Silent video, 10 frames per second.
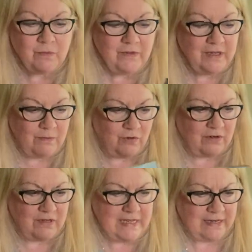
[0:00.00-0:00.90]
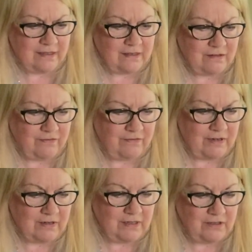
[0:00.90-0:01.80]
We'll get more on that. That's
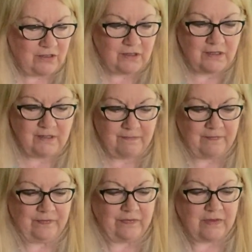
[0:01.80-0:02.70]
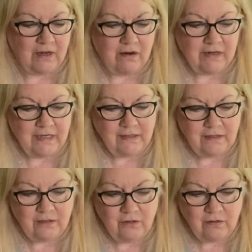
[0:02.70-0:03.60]
very interesting. All right, let's do the